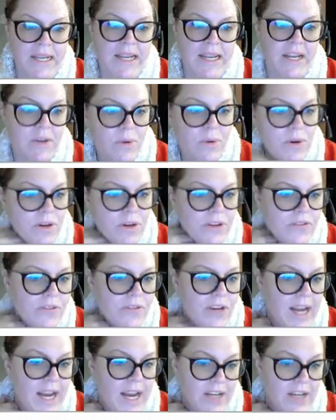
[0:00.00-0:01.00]
In order
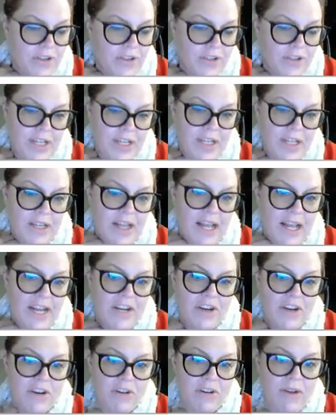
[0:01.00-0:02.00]
for actors to
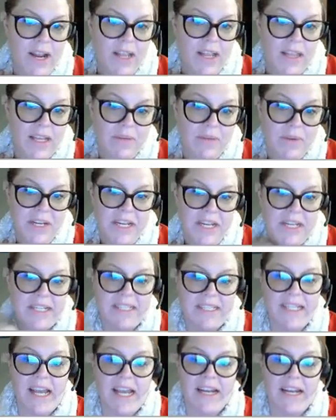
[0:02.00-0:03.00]
collide correctly, we need to
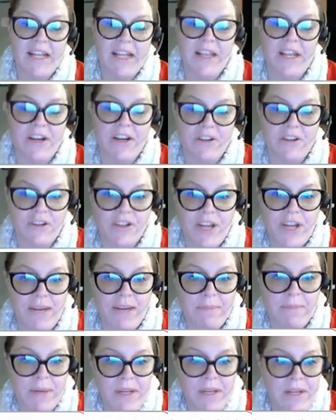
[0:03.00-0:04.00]
set their
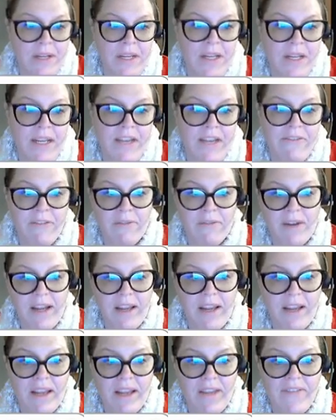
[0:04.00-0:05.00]
shape. If
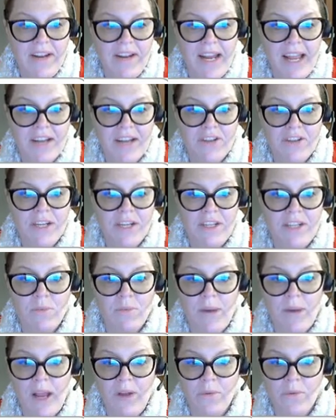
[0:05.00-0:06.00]
an actor is
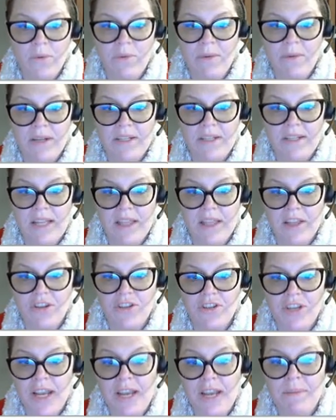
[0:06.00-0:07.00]
round, we want to set their
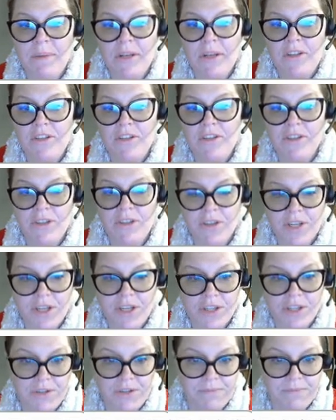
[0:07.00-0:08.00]
shape to
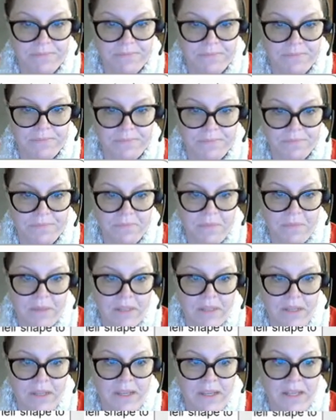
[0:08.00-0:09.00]
circular.
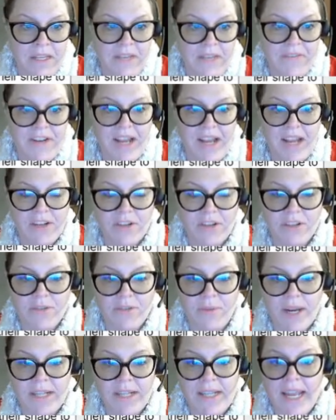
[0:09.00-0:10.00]
If an actor
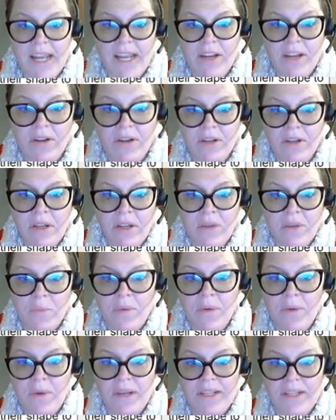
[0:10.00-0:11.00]
is rectangle,
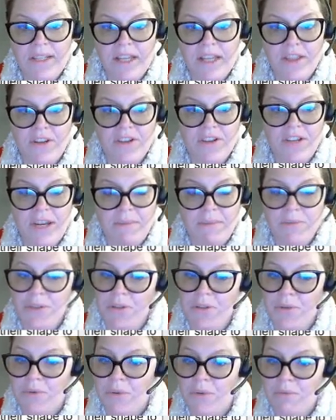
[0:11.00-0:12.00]
we want to set their shape
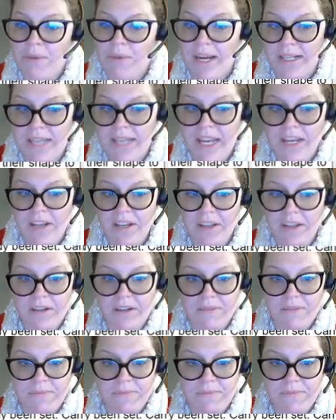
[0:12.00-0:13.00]
to rectangular.